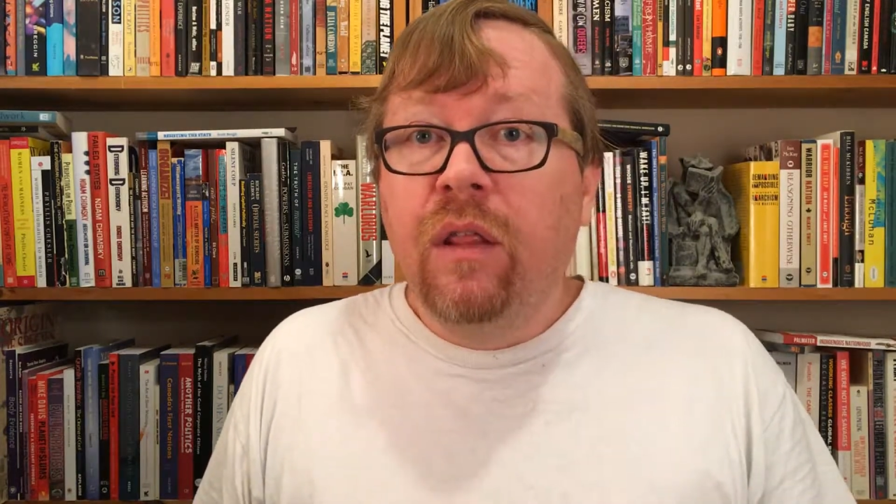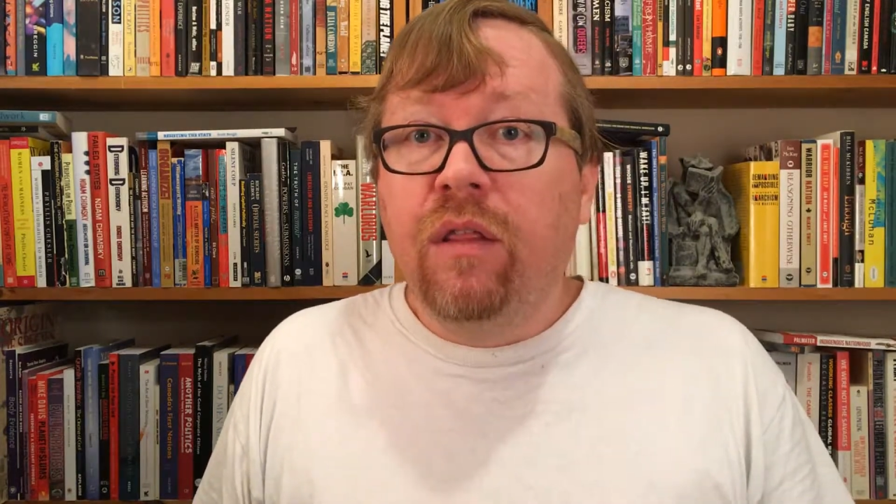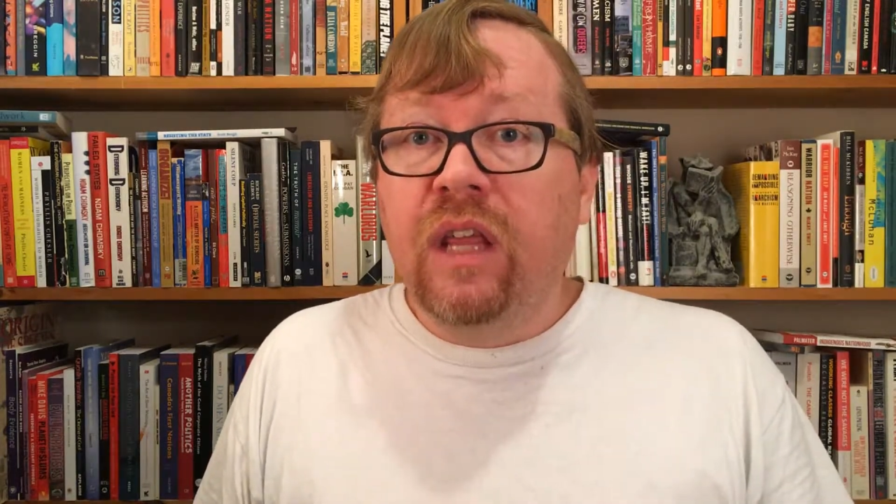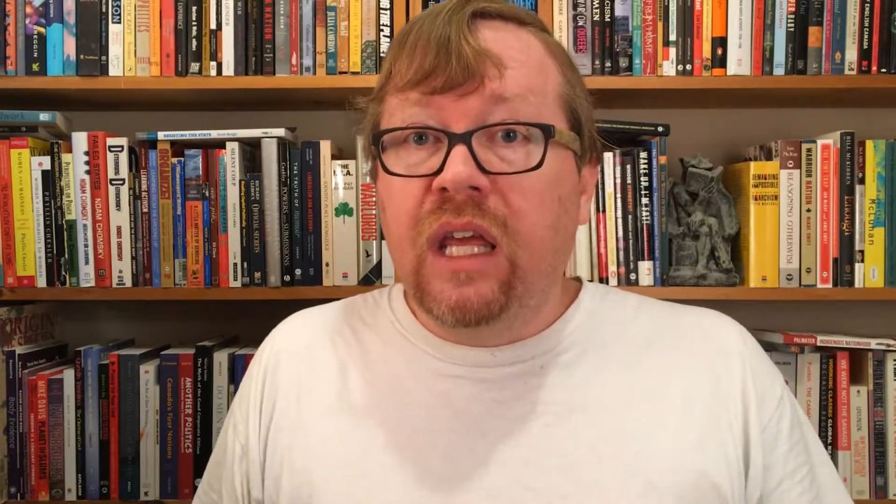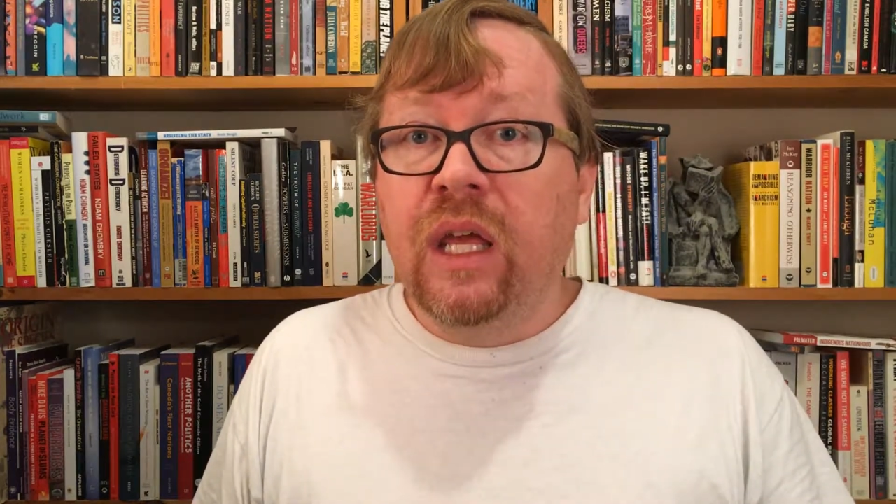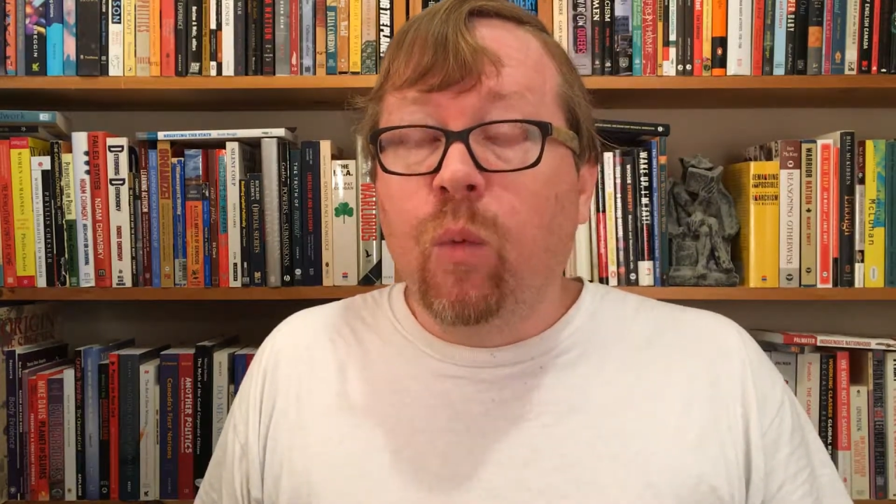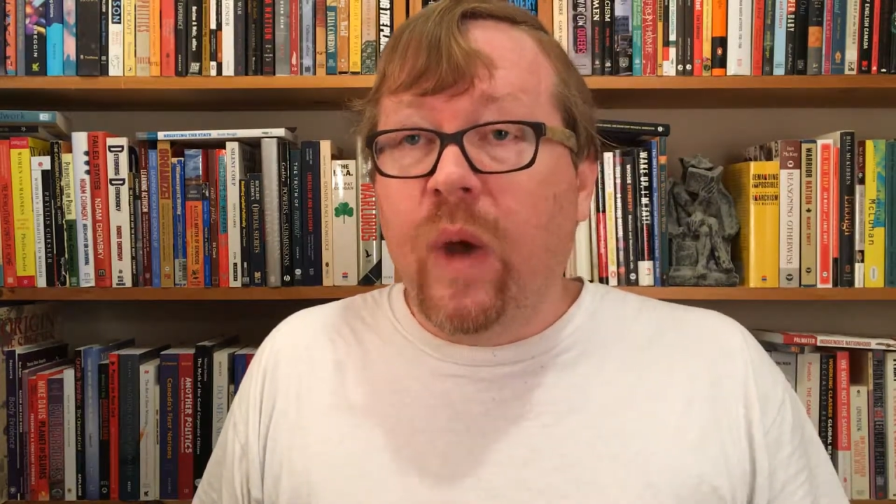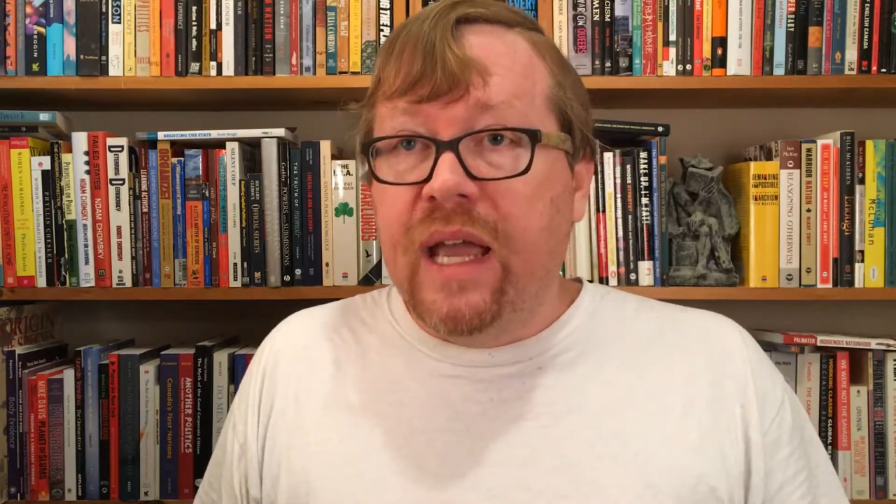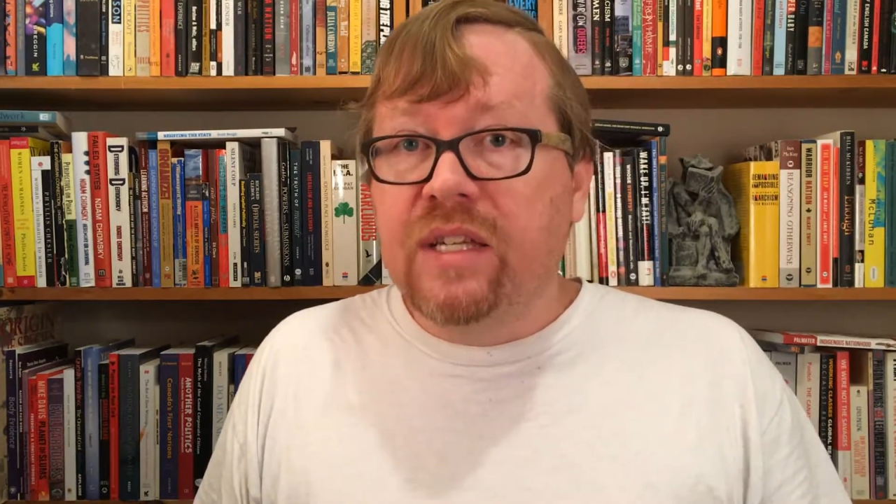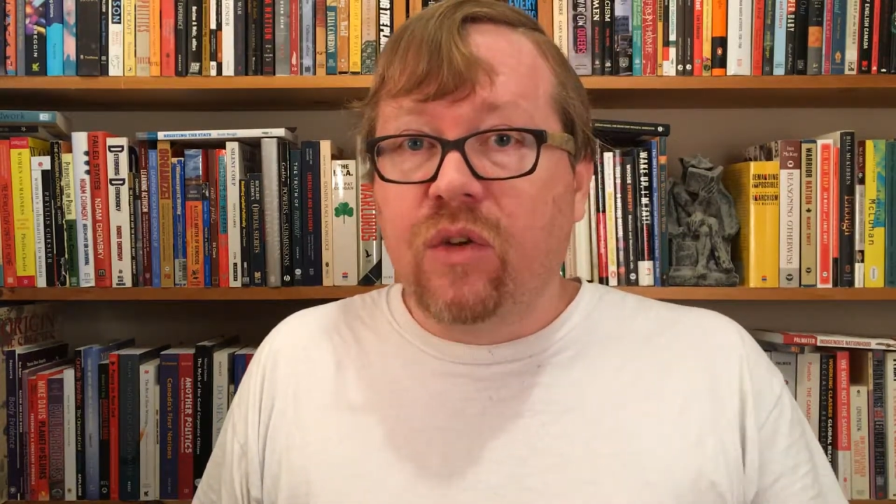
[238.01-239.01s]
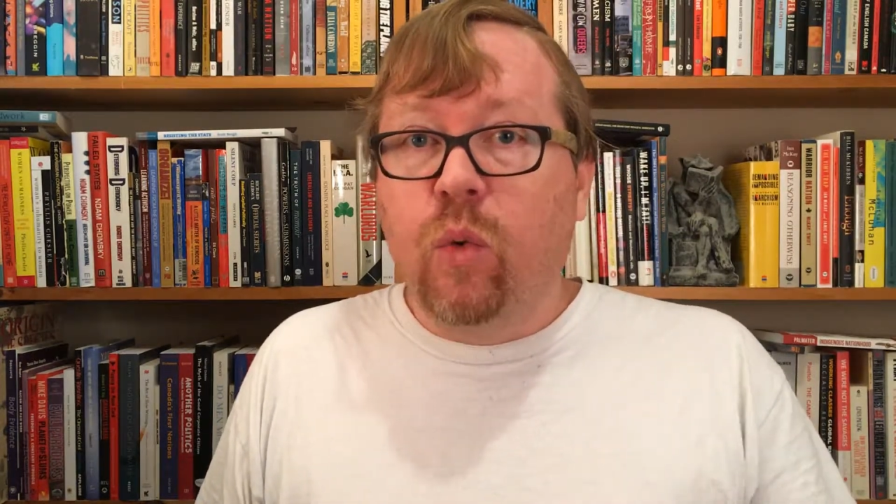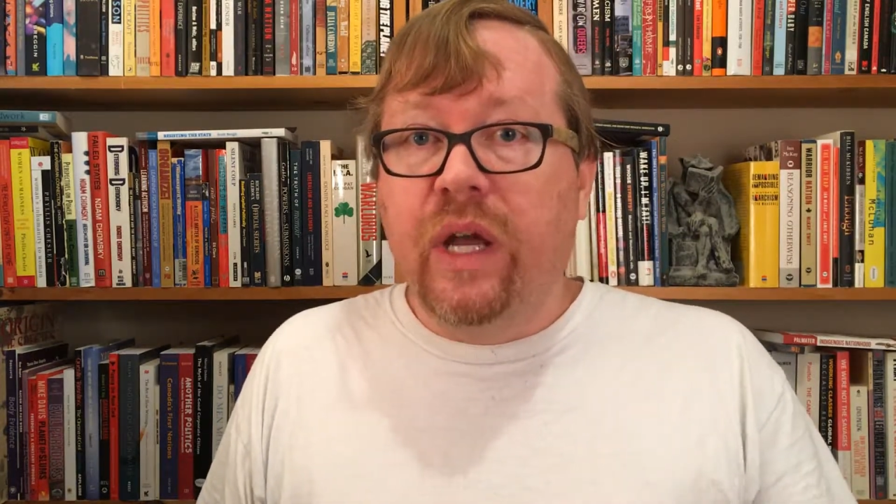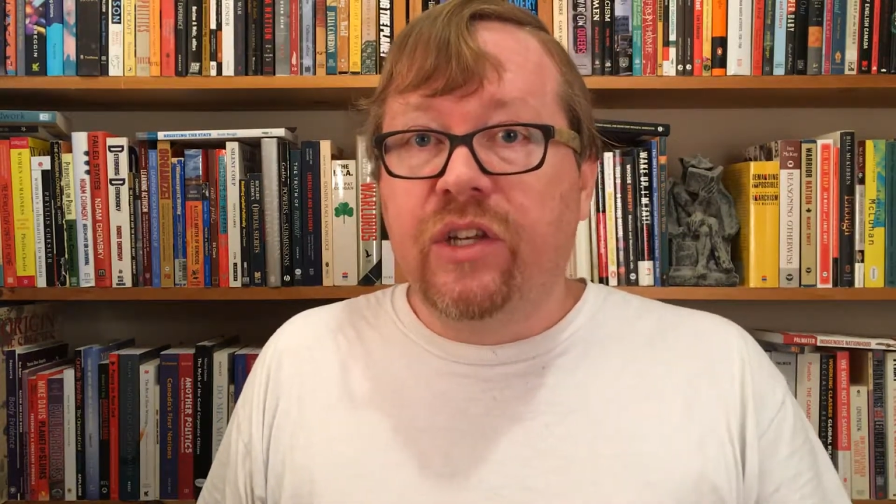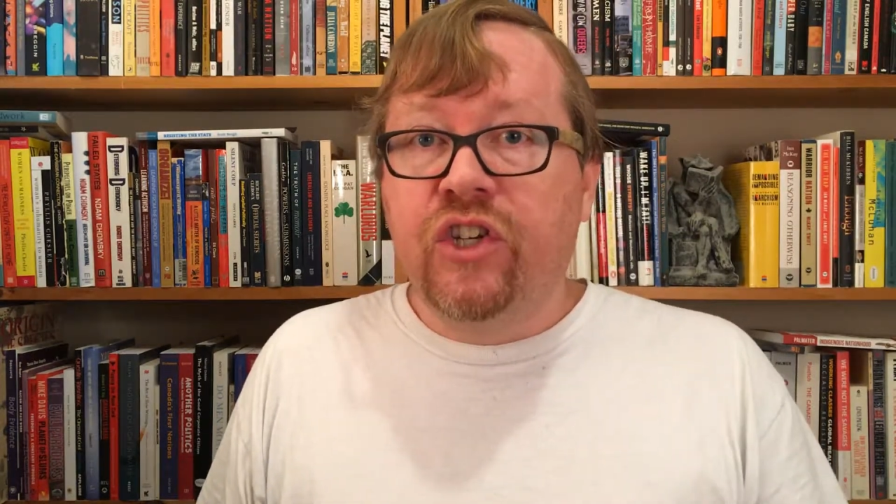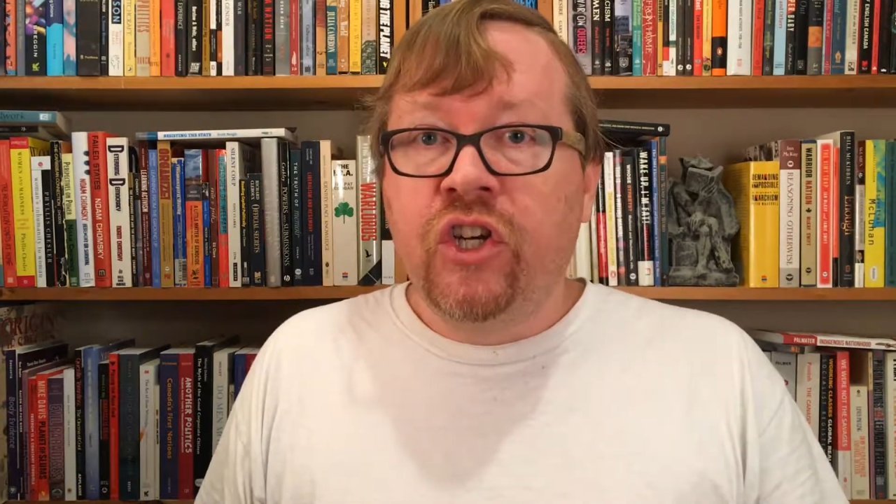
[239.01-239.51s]
the ways in
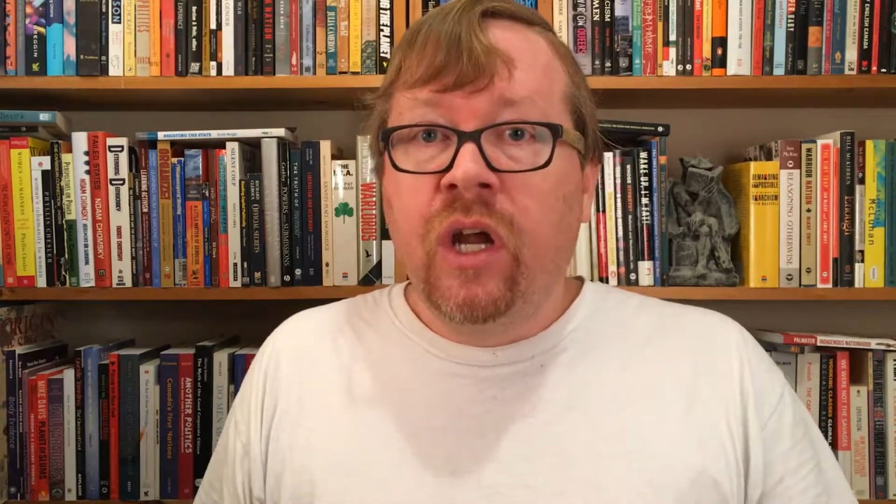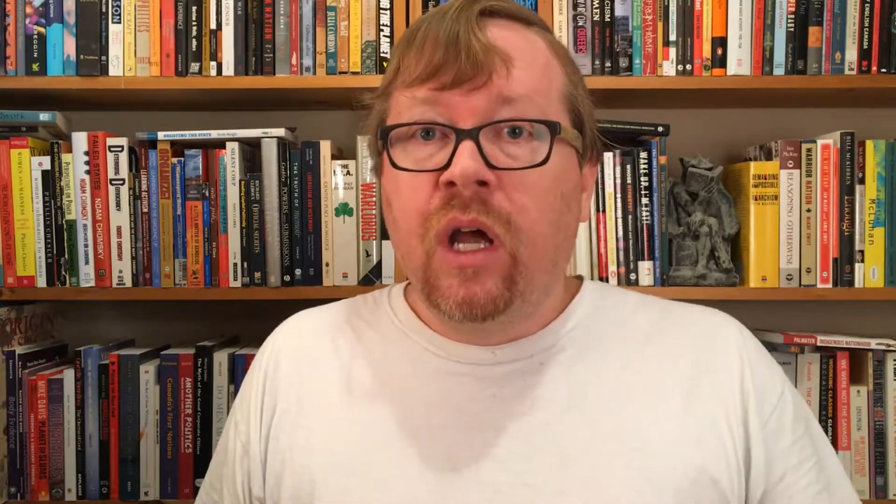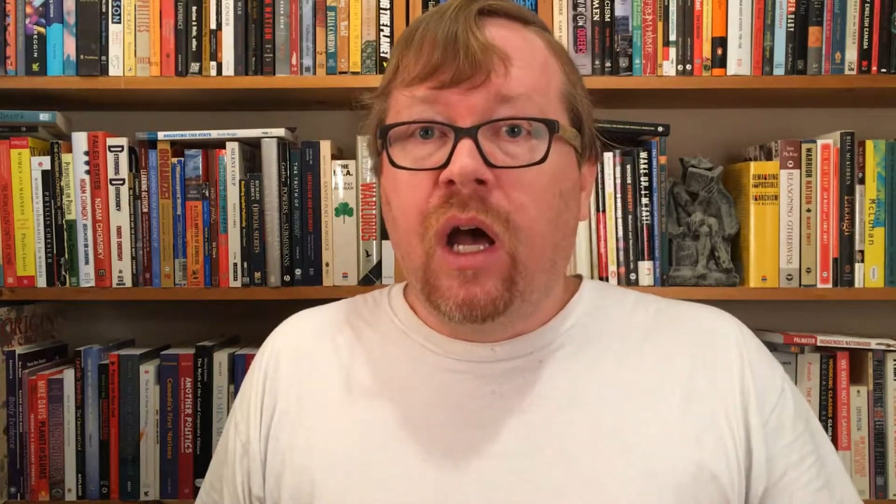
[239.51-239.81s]
which